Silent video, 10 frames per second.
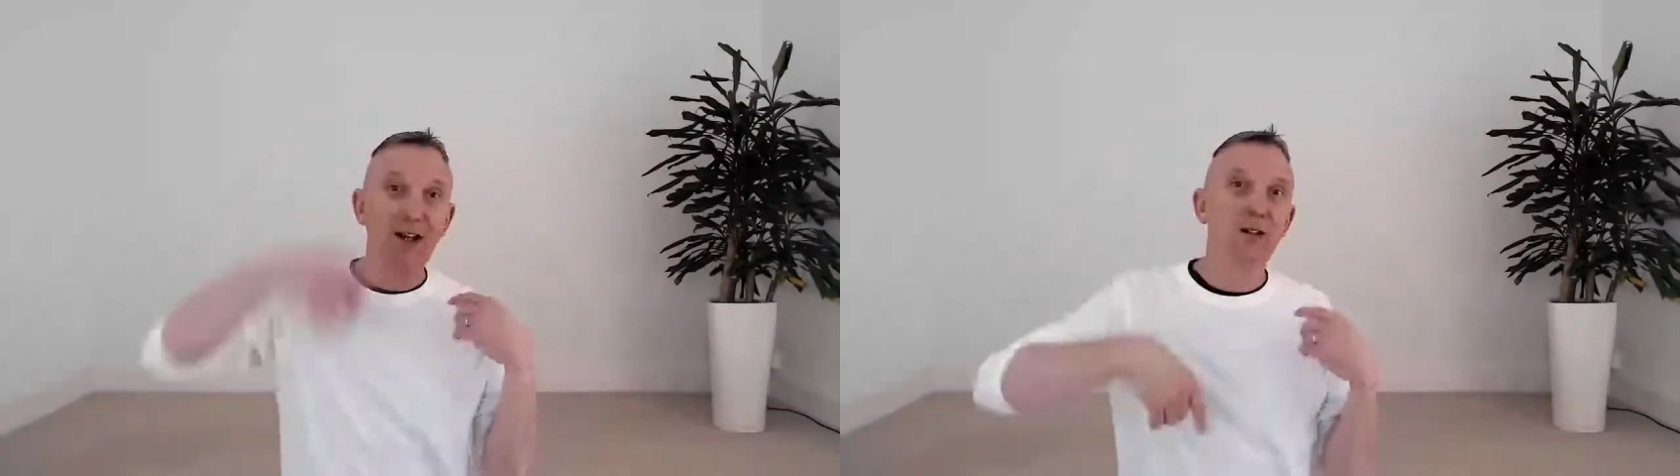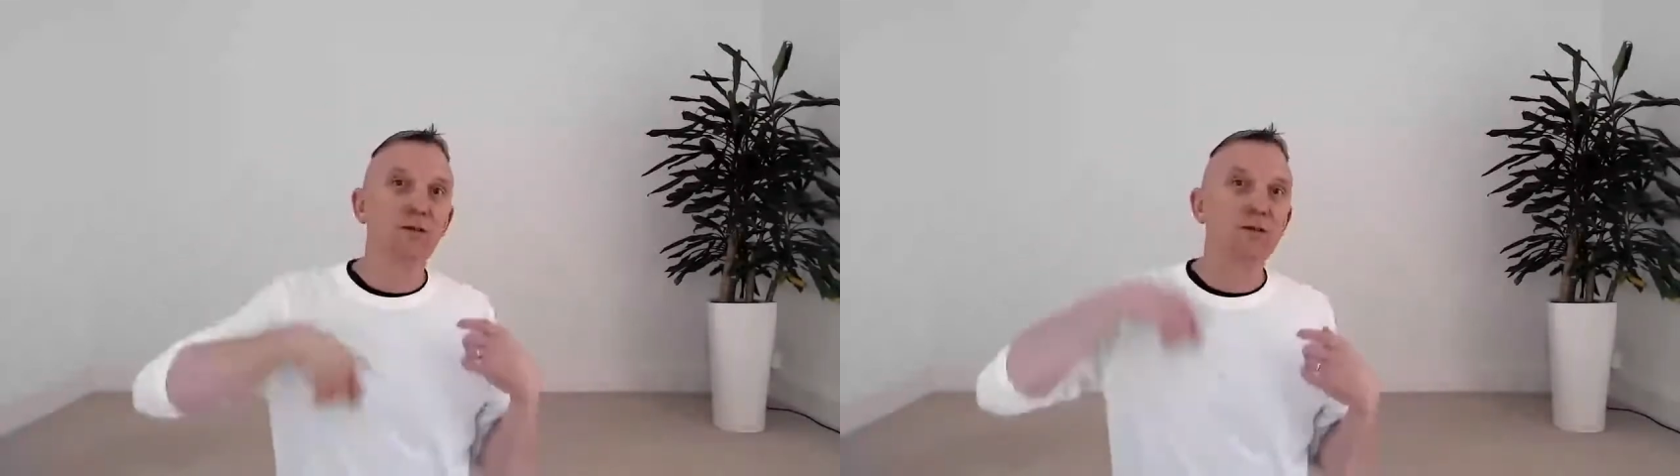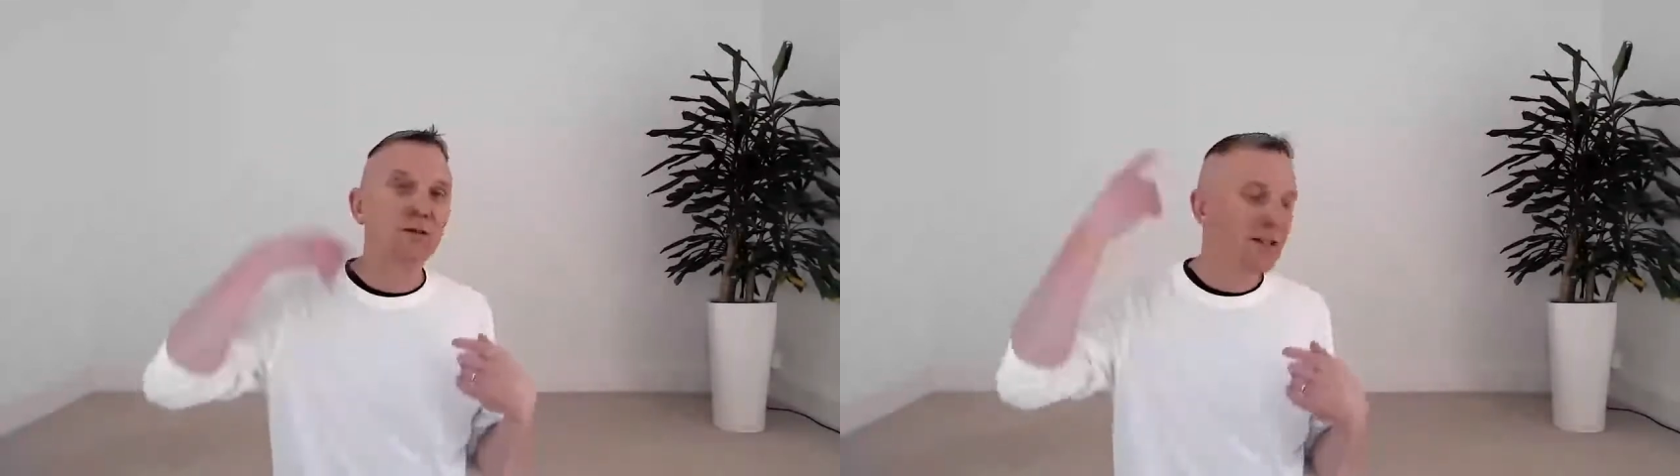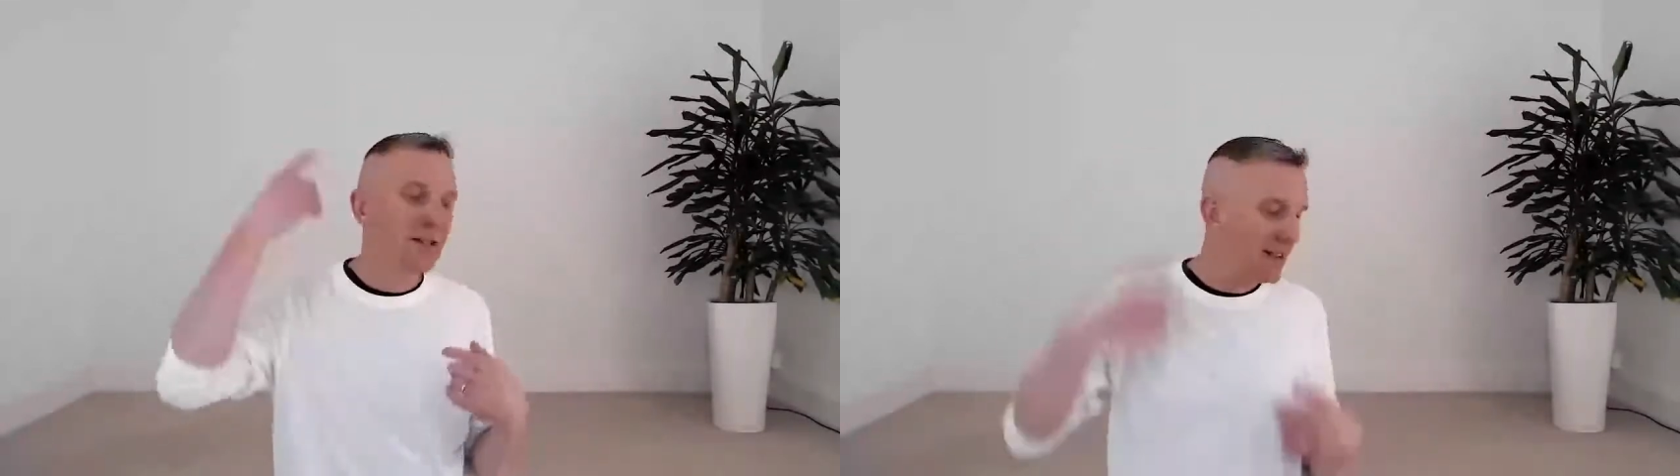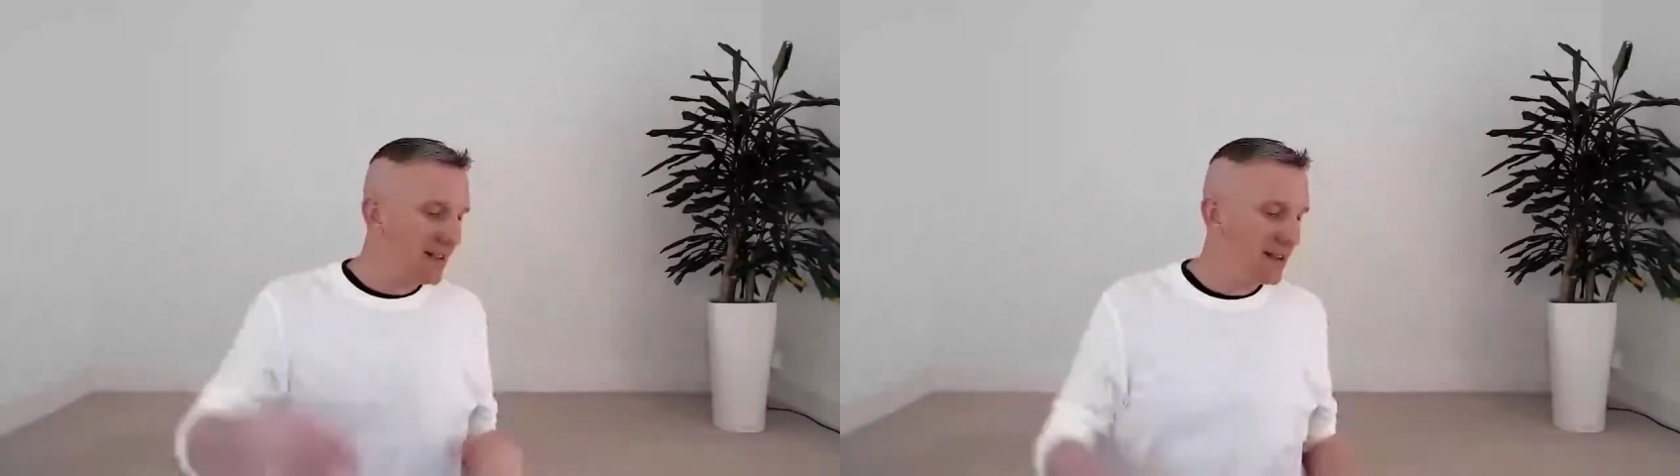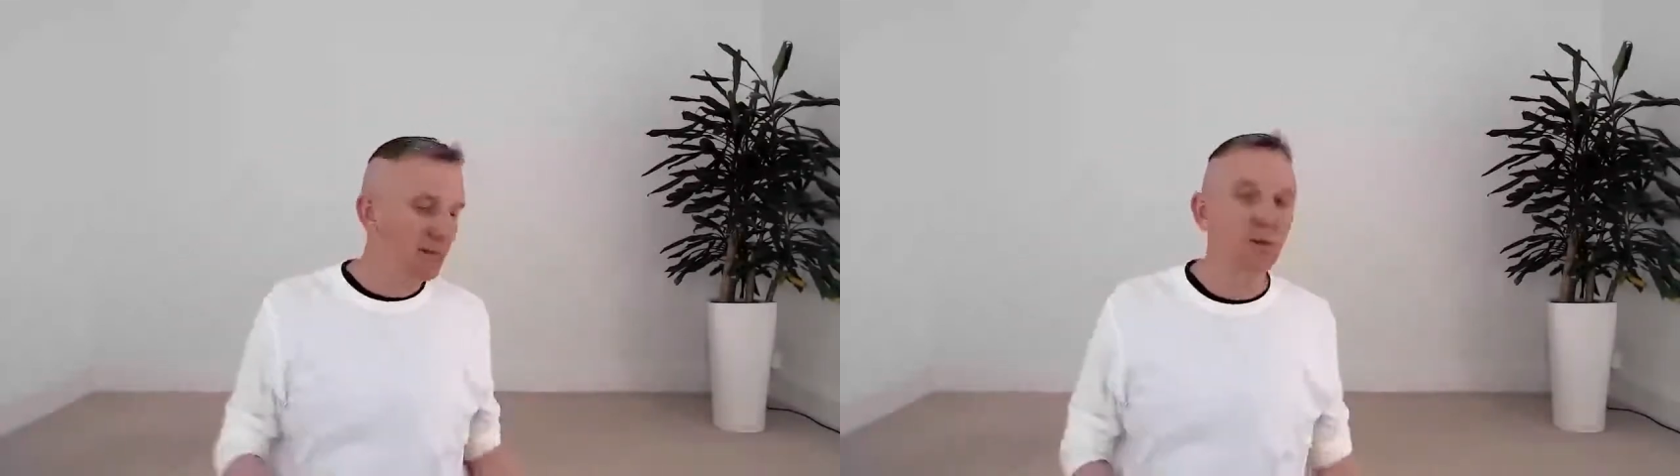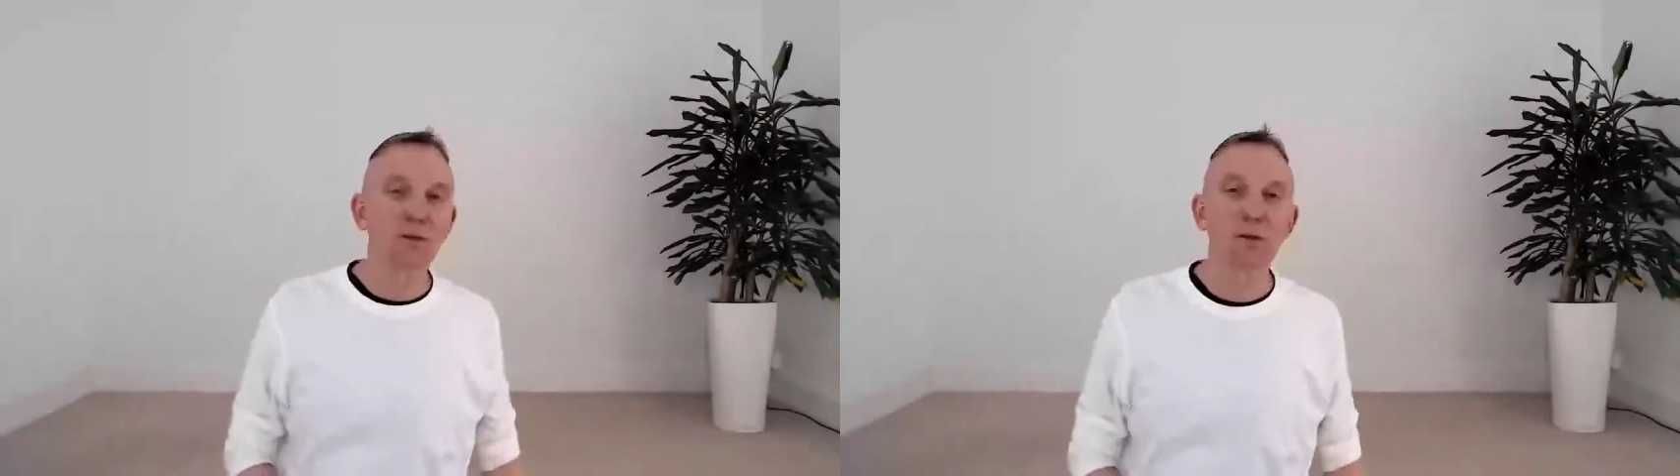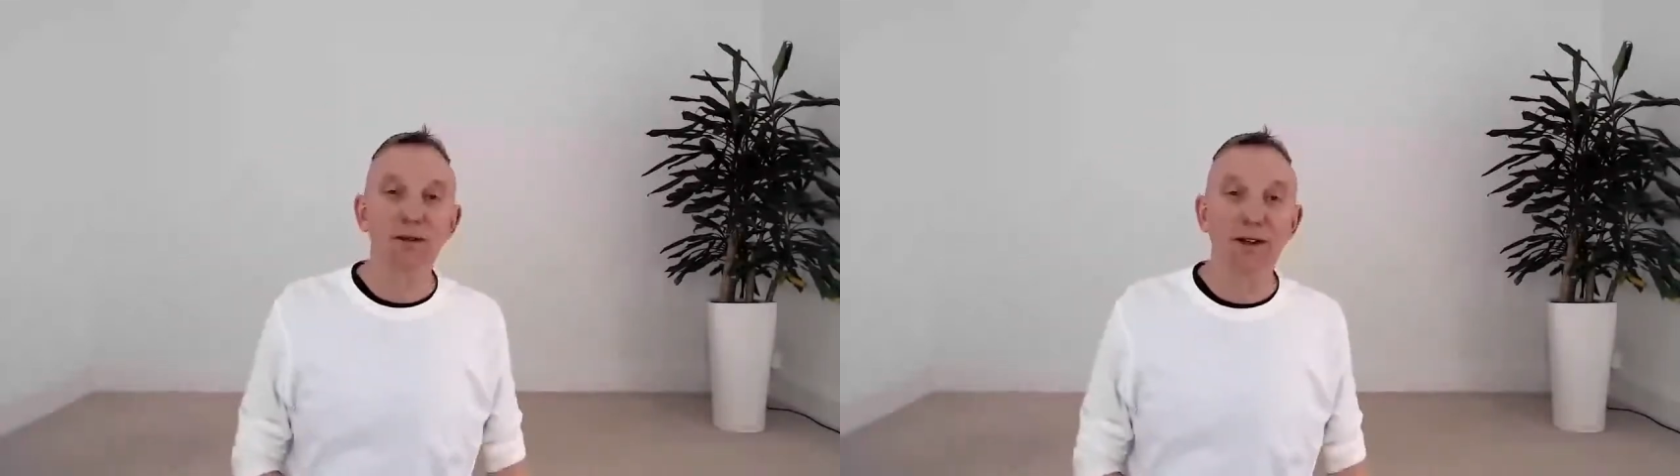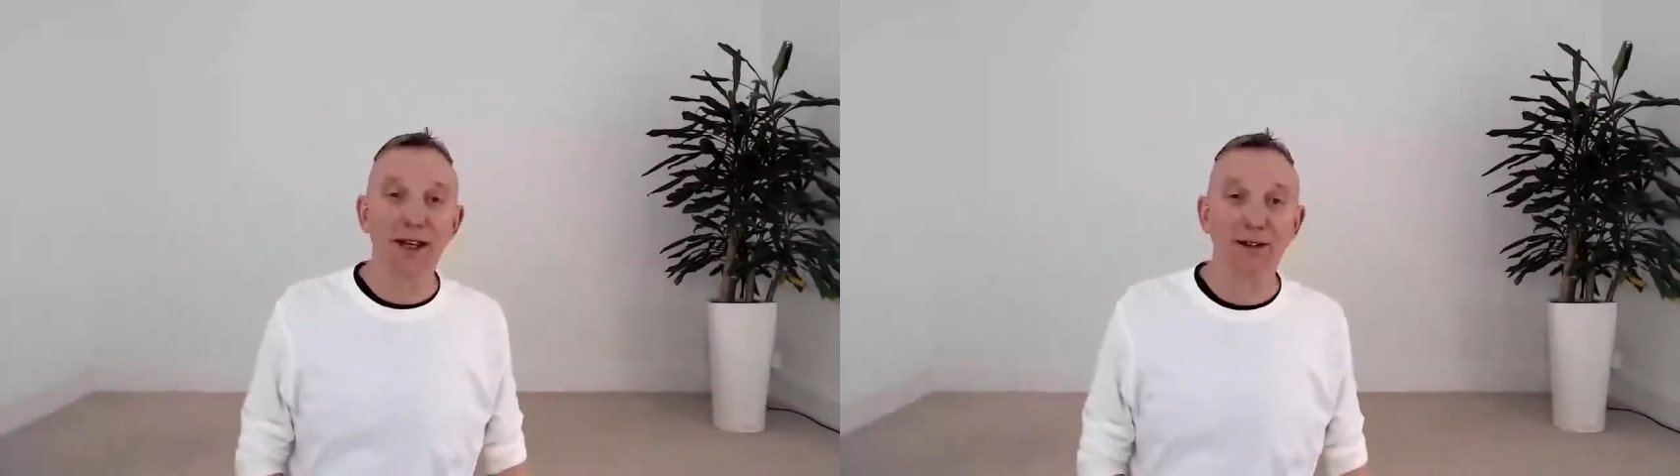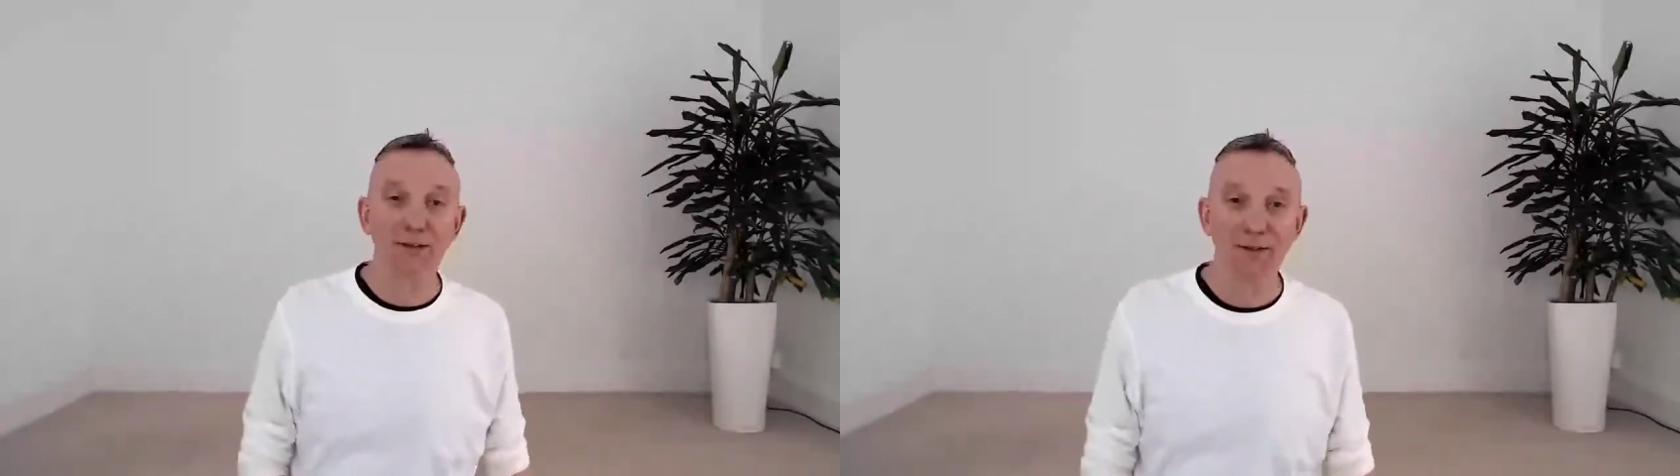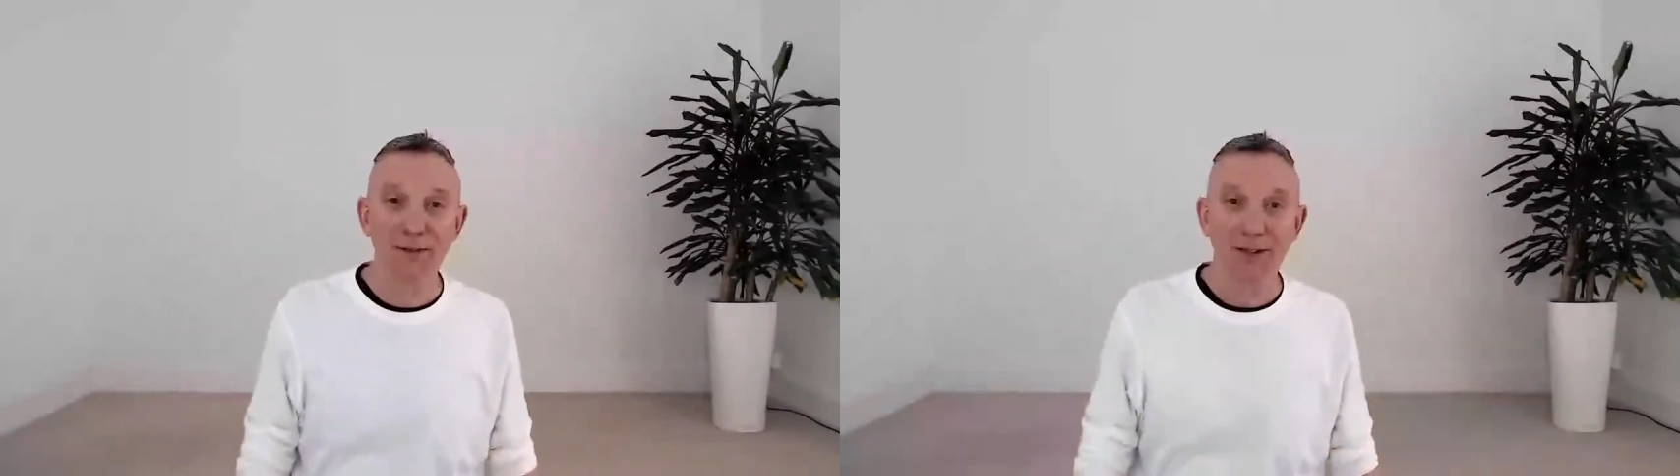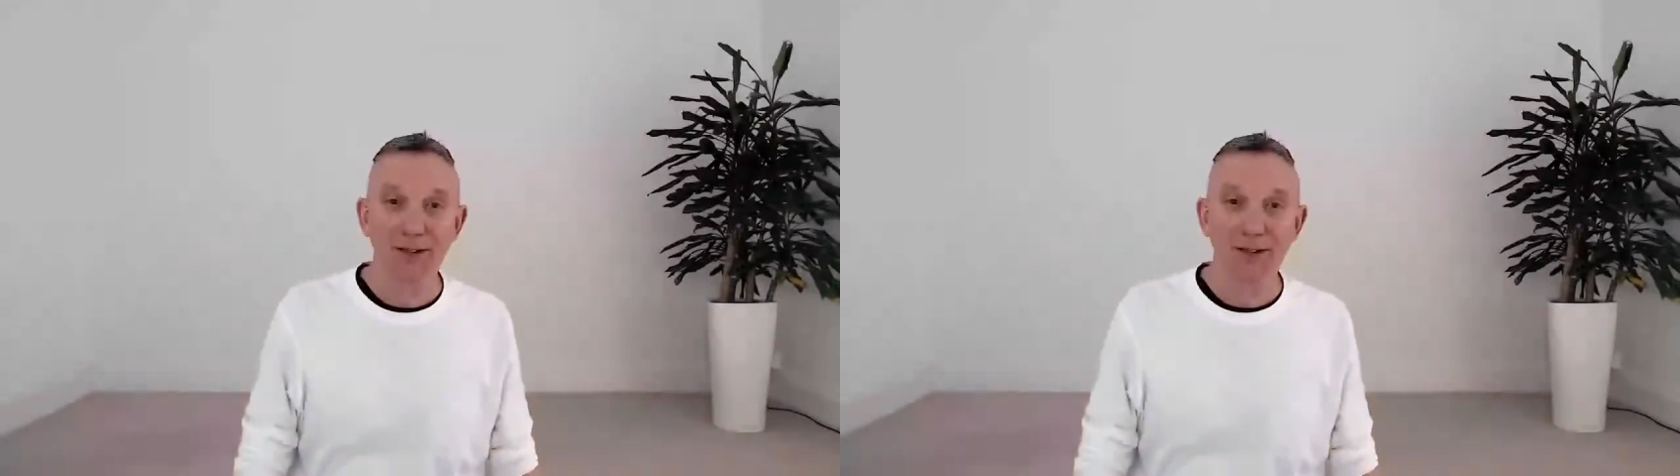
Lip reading: whole system all the way around.